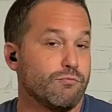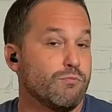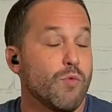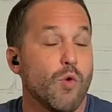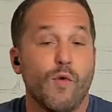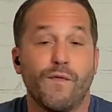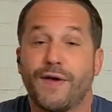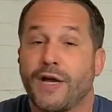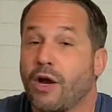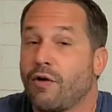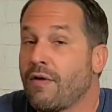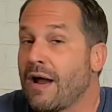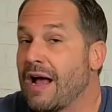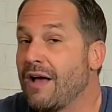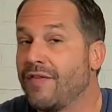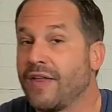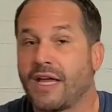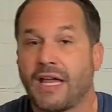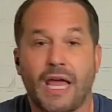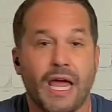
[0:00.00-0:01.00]
moving
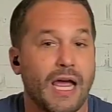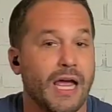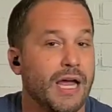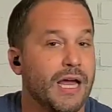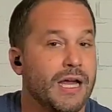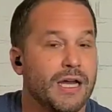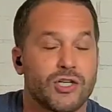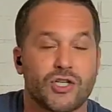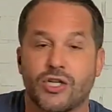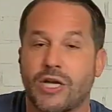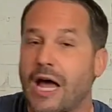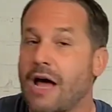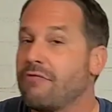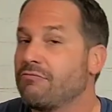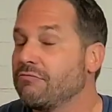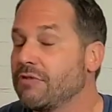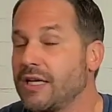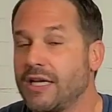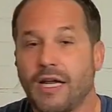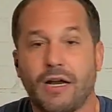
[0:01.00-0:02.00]
around the cage,
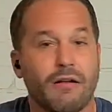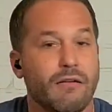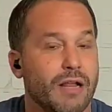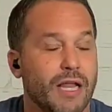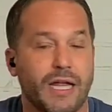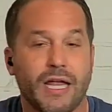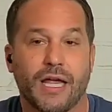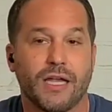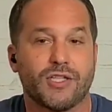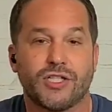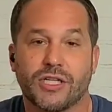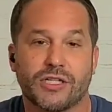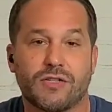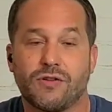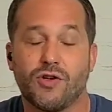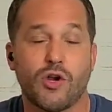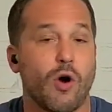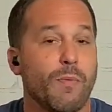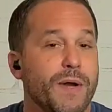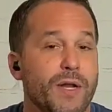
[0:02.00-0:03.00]

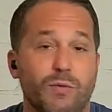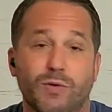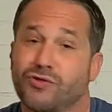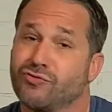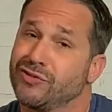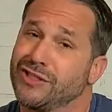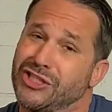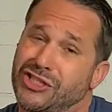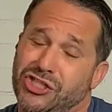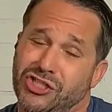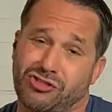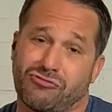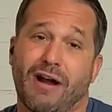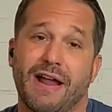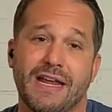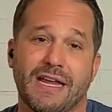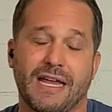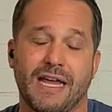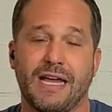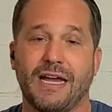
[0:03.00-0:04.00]
nobody was really
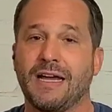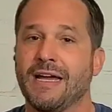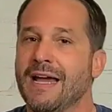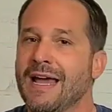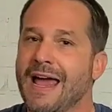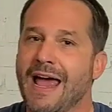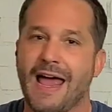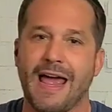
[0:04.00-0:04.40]
striking.